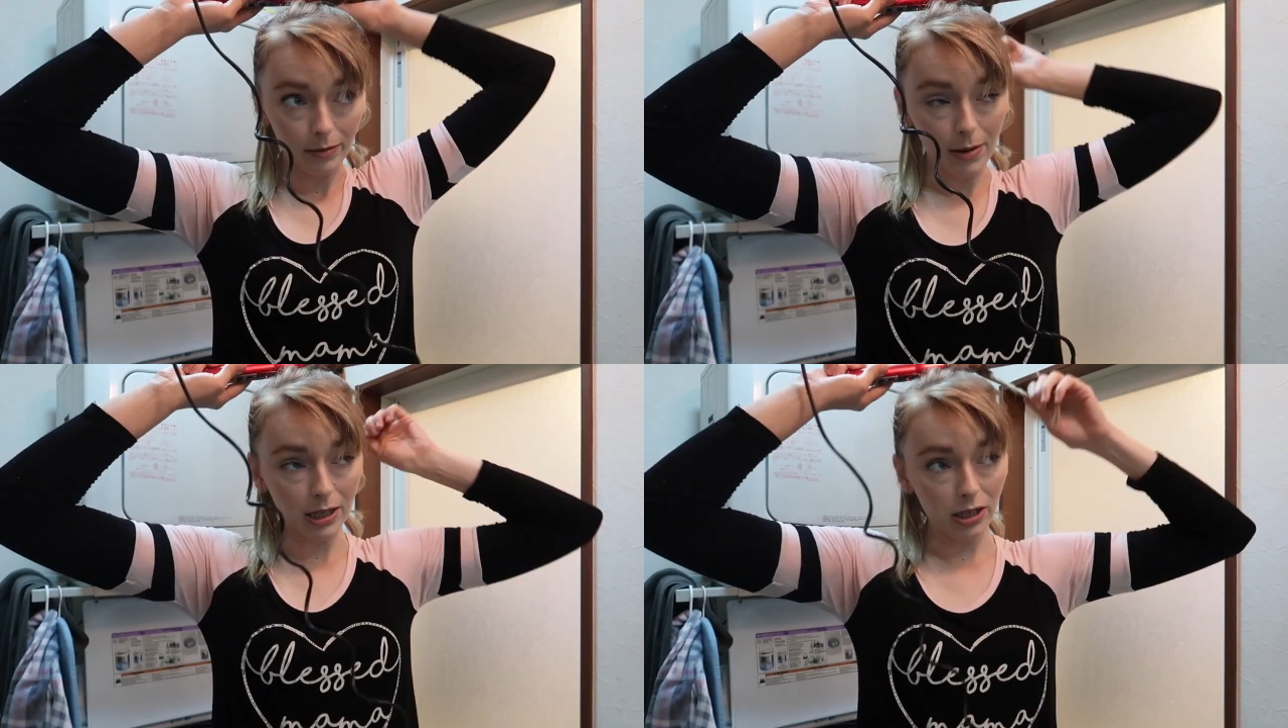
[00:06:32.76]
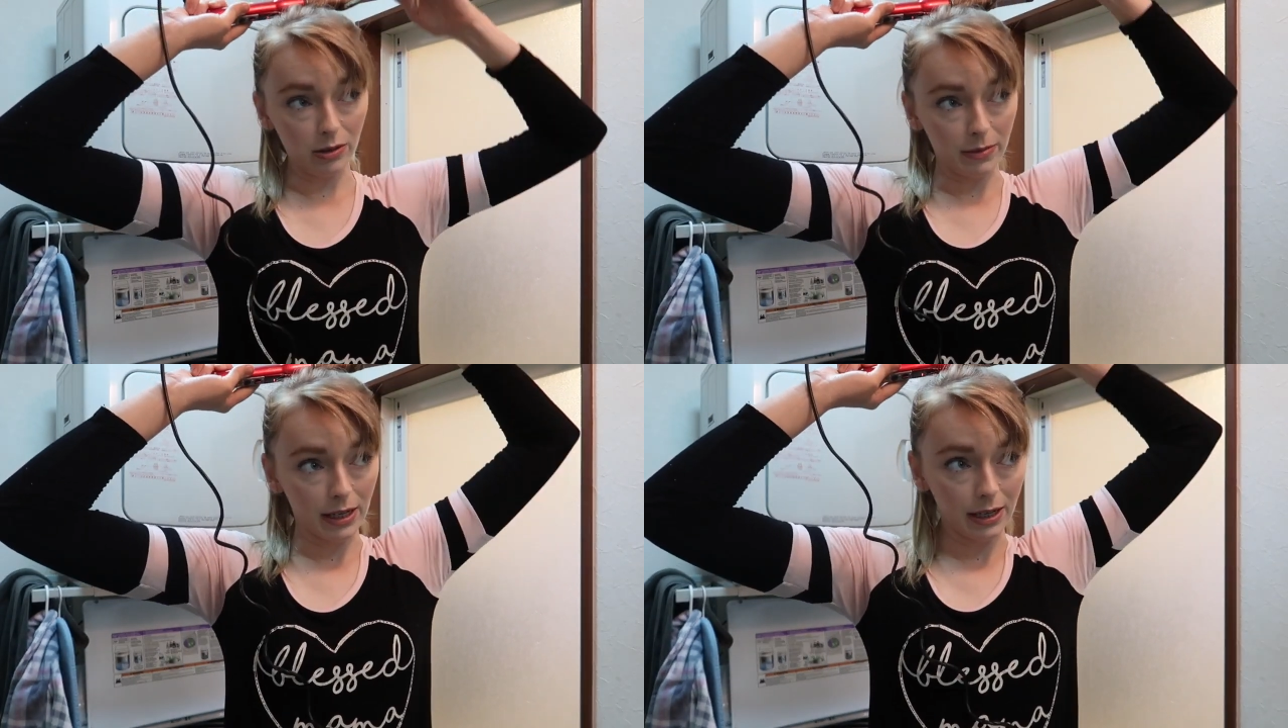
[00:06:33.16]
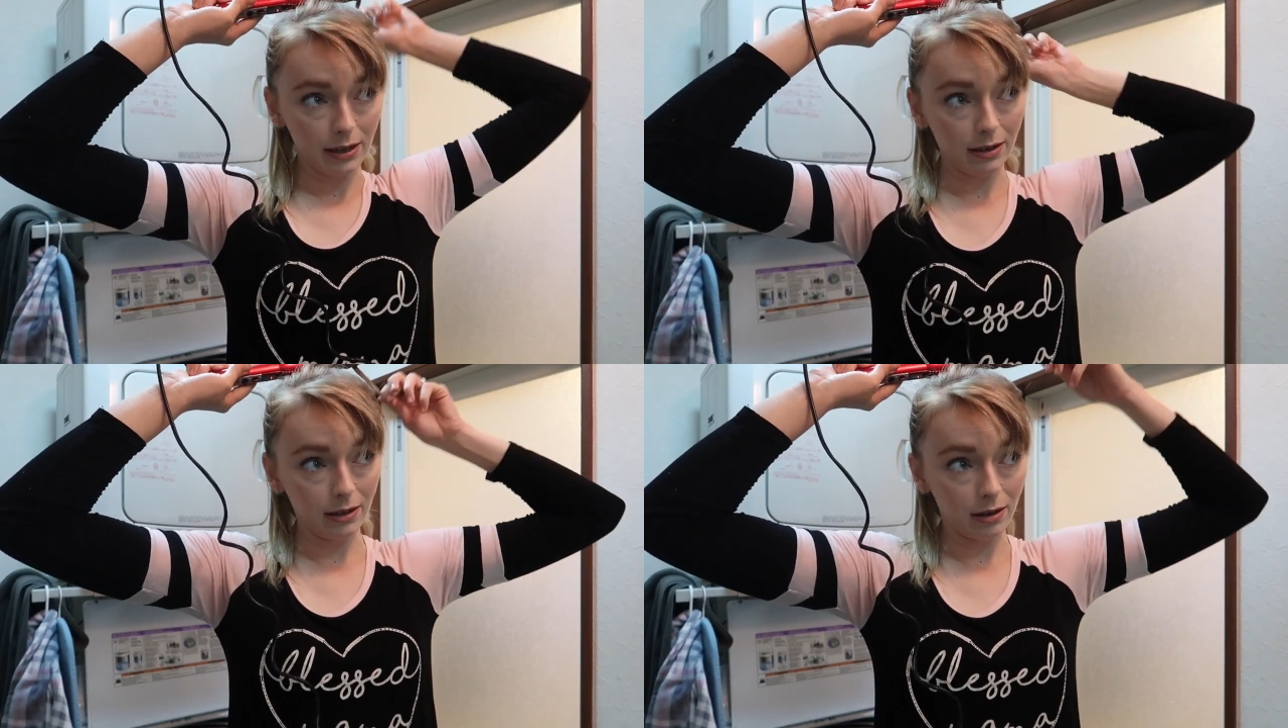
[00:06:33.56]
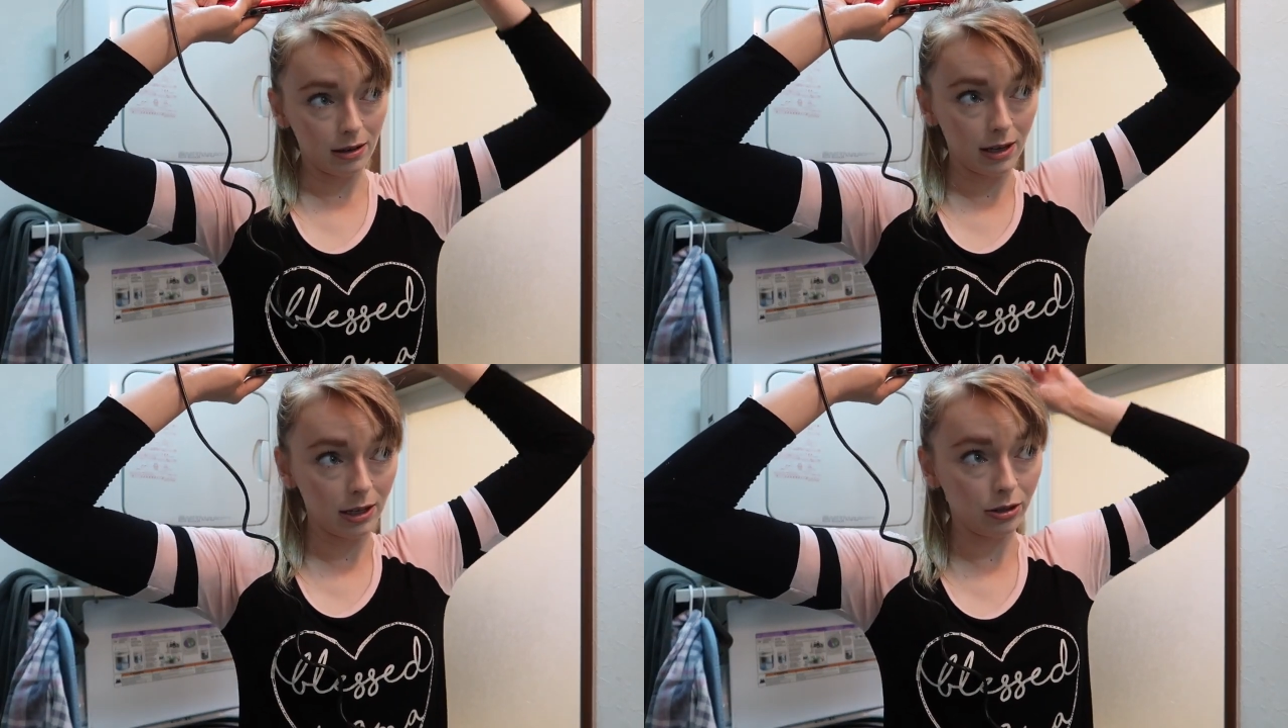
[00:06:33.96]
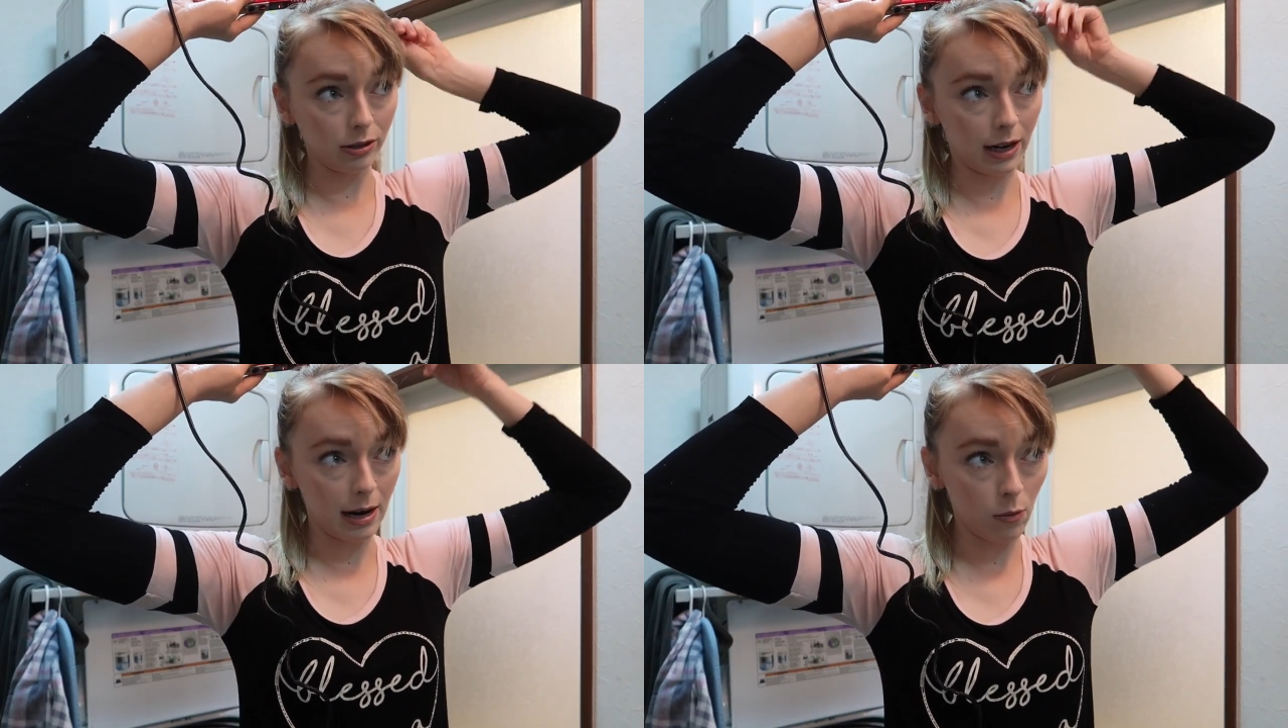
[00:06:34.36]
message me on
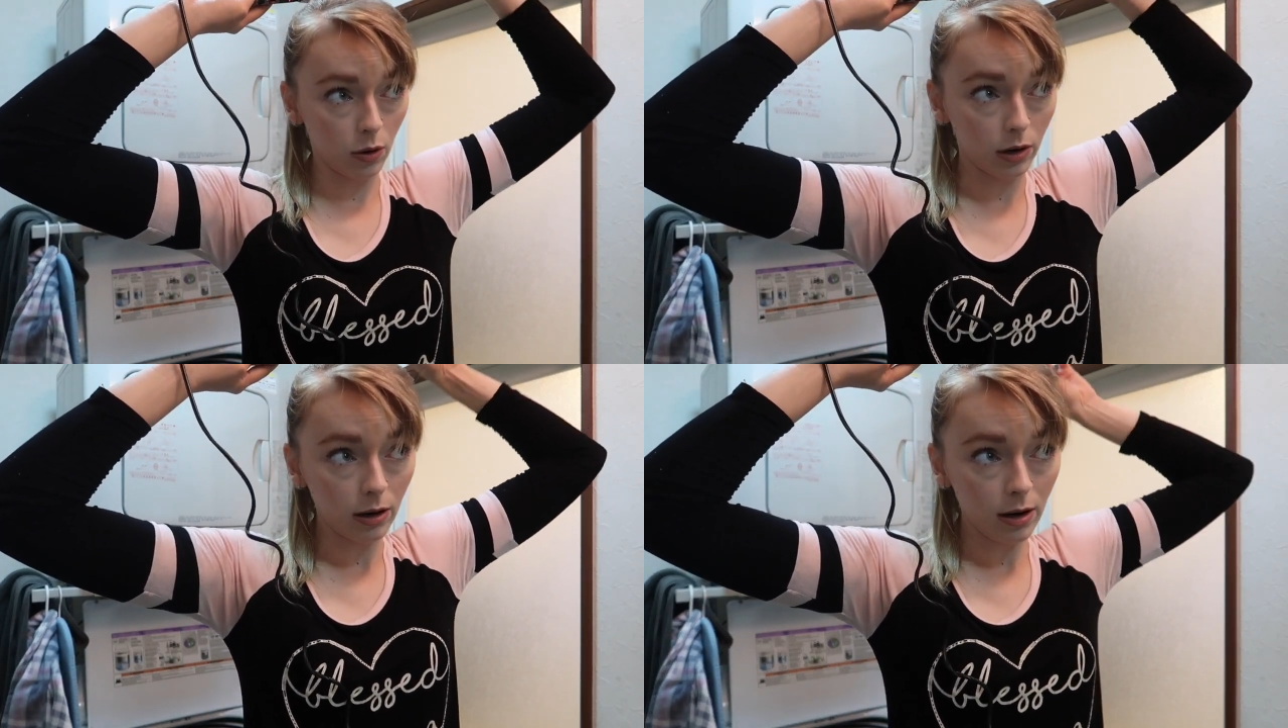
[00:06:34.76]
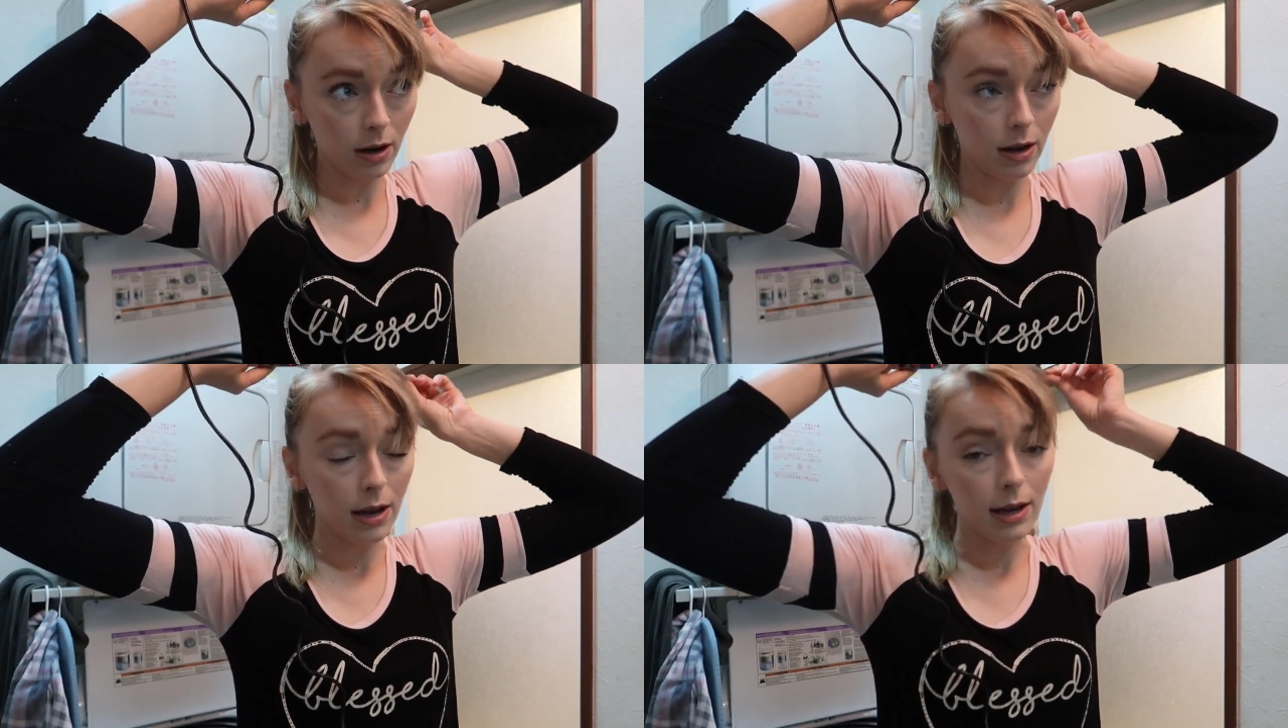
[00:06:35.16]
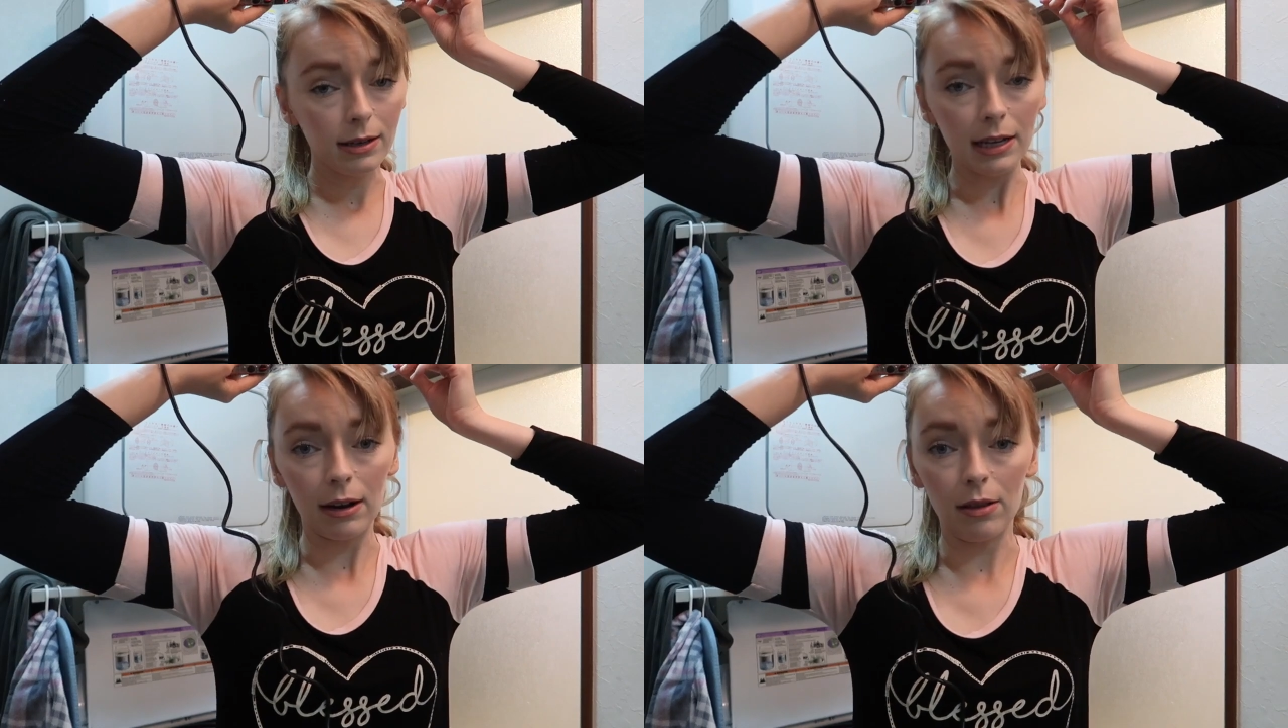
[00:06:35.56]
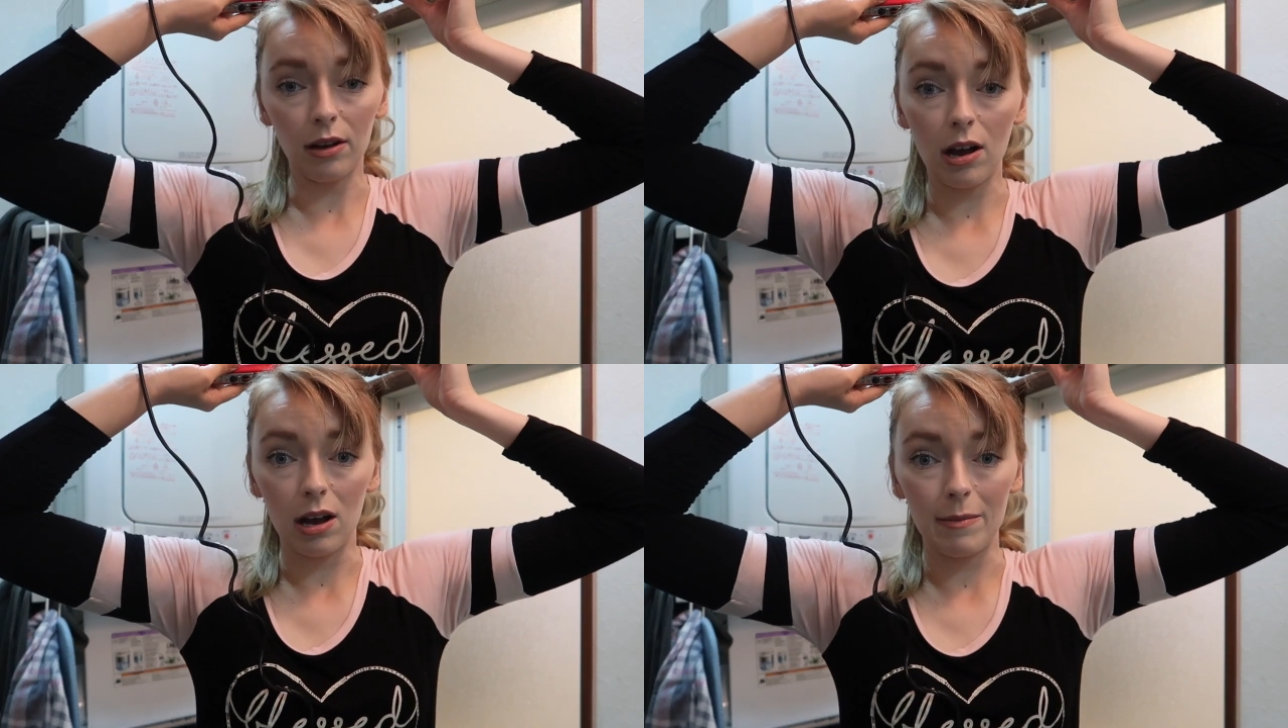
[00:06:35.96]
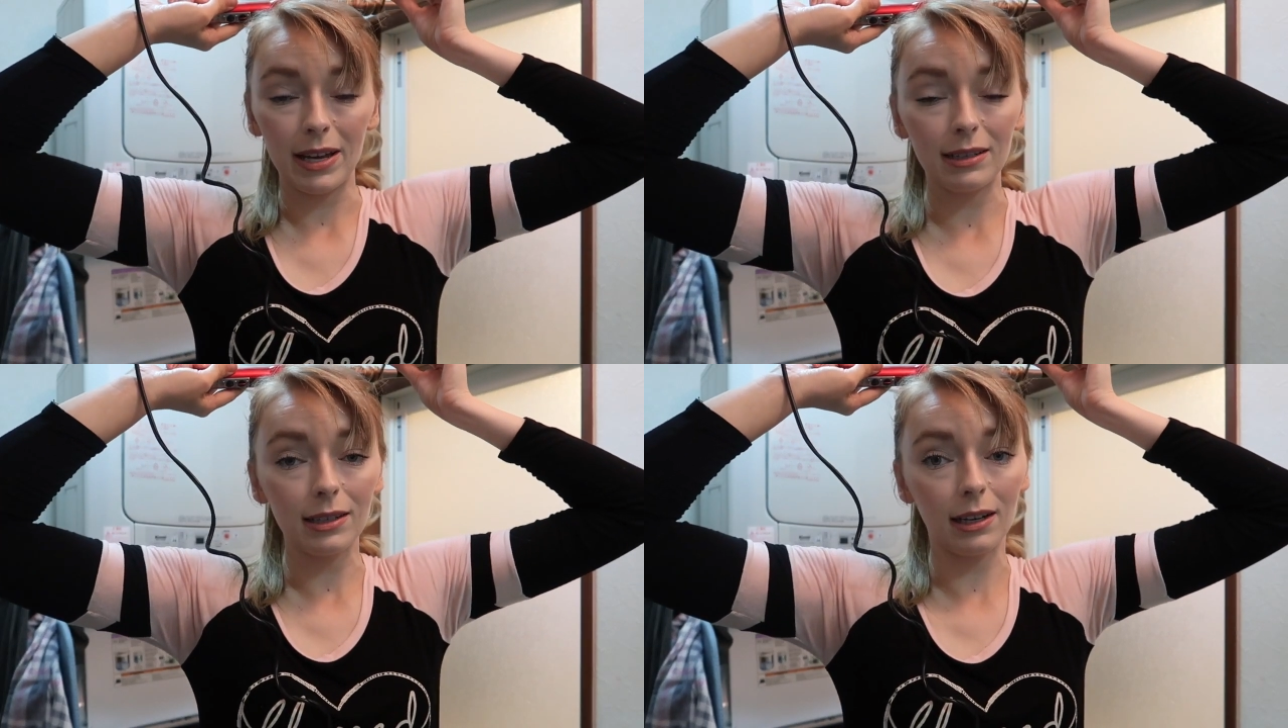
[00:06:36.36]
Instagram or down in the comments.